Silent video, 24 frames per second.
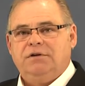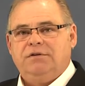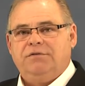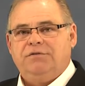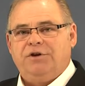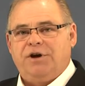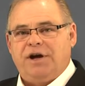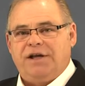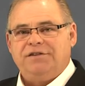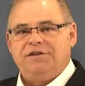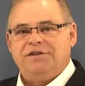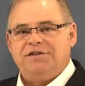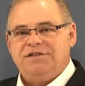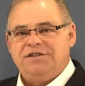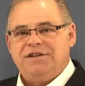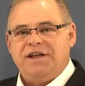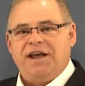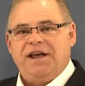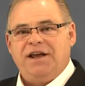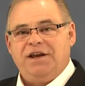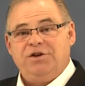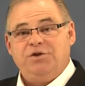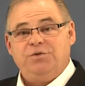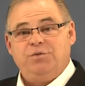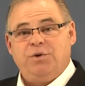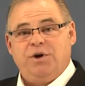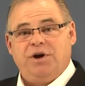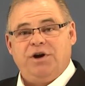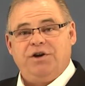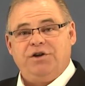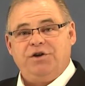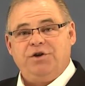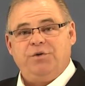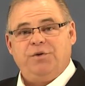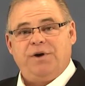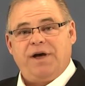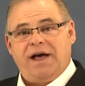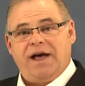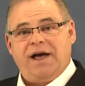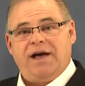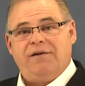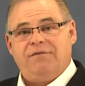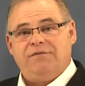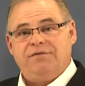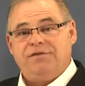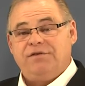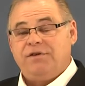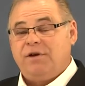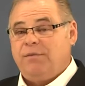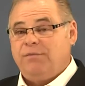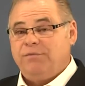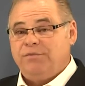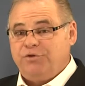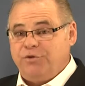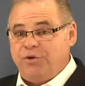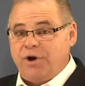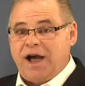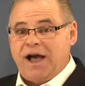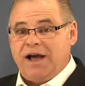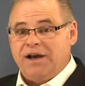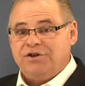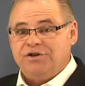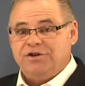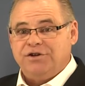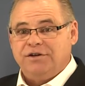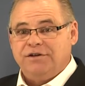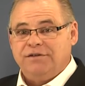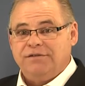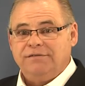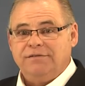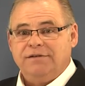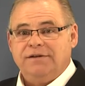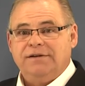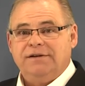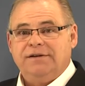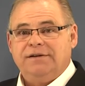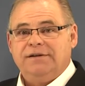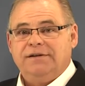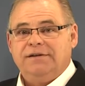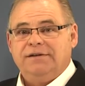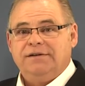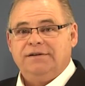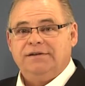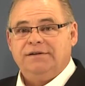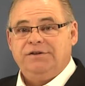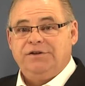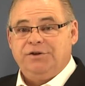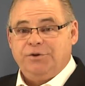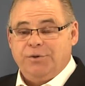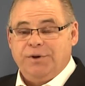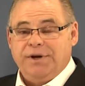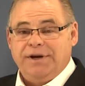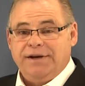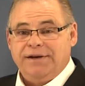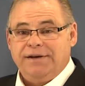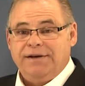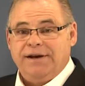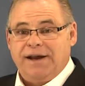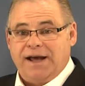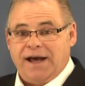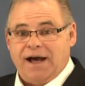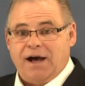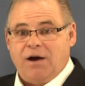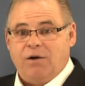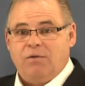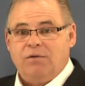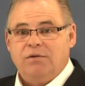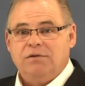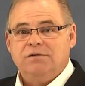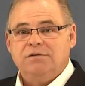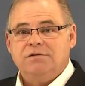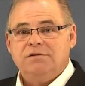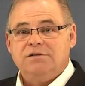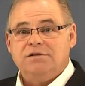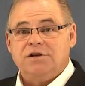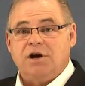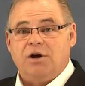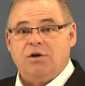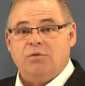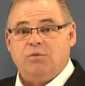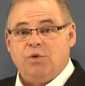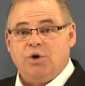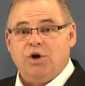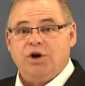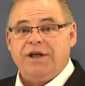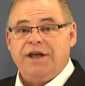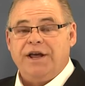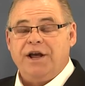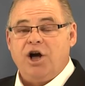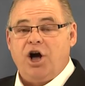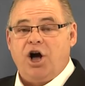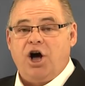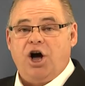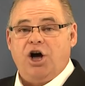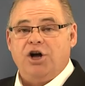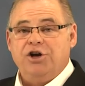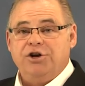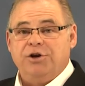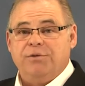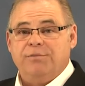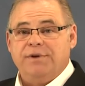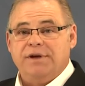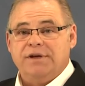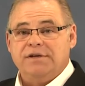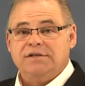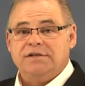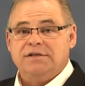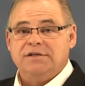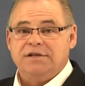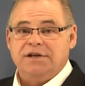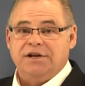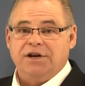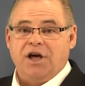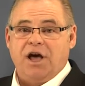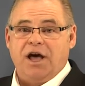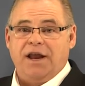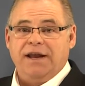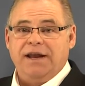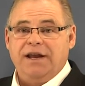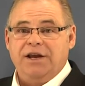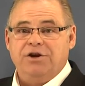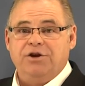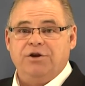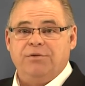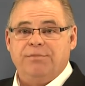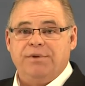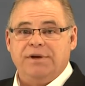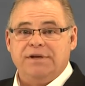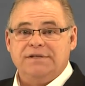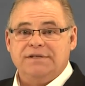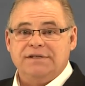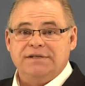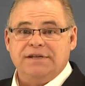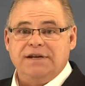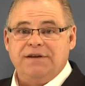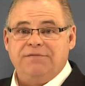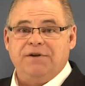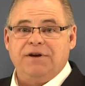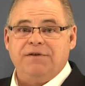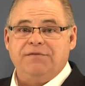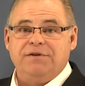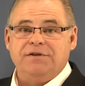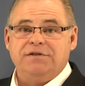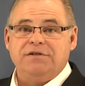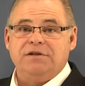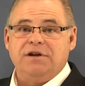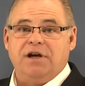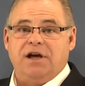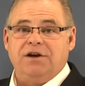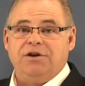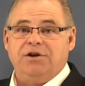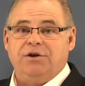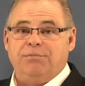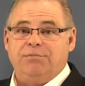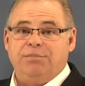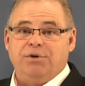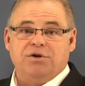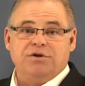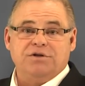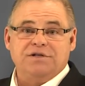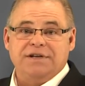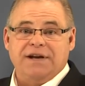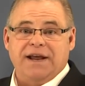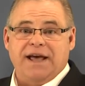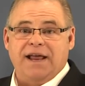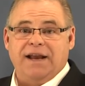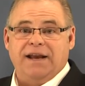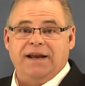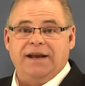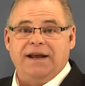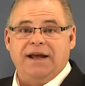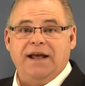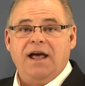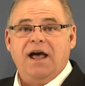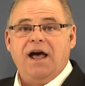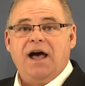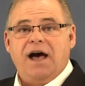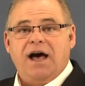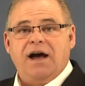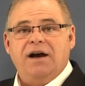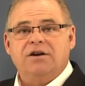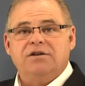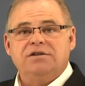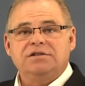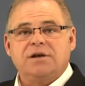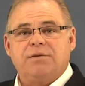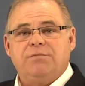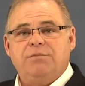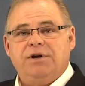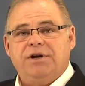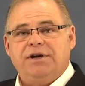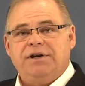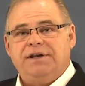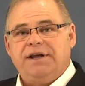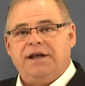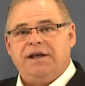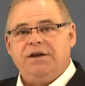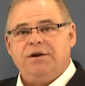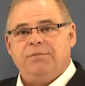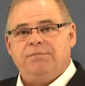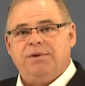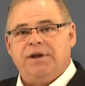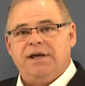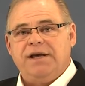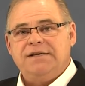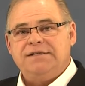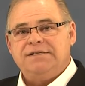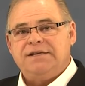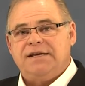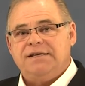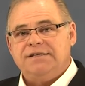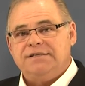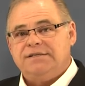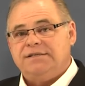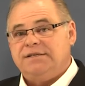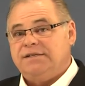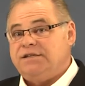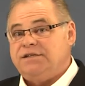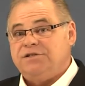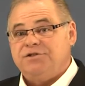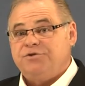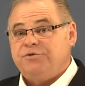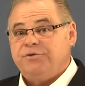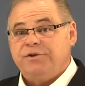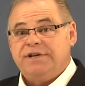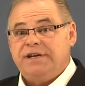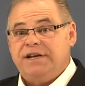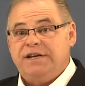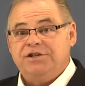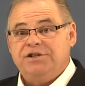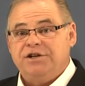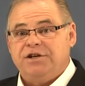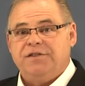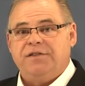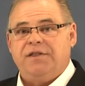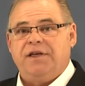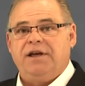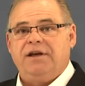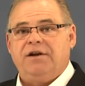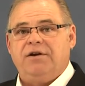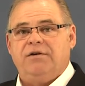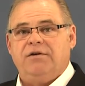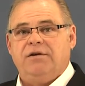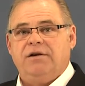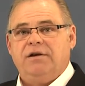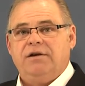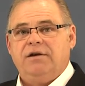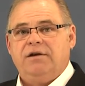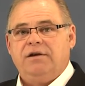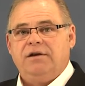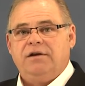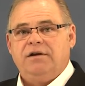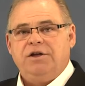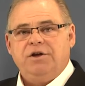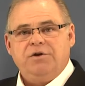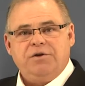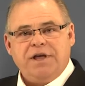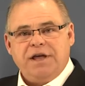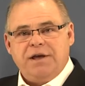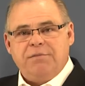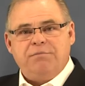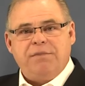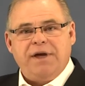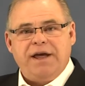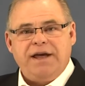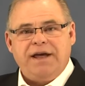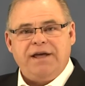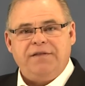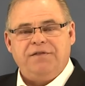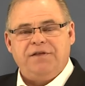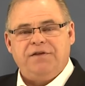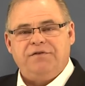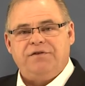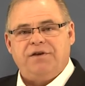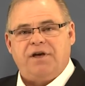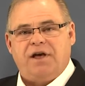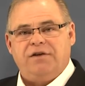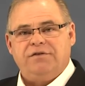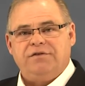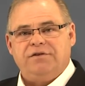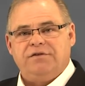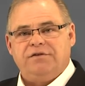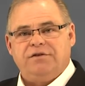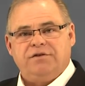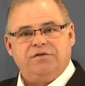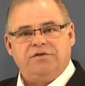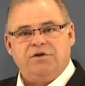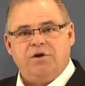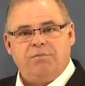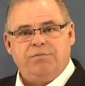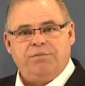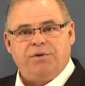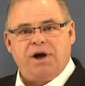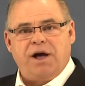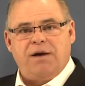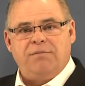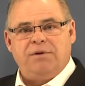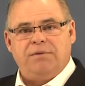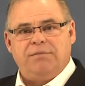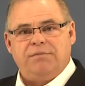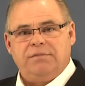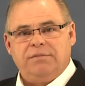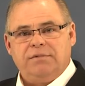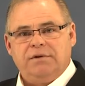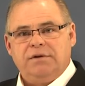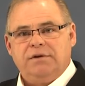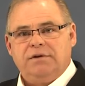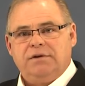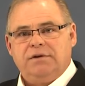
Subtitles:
If you're at the stage where you have some traction, do it now. Start working on your business and not in your business. Even if it's not your personality, hire someone to take your place as the strategic thinker. You keep making the sausages, no problem,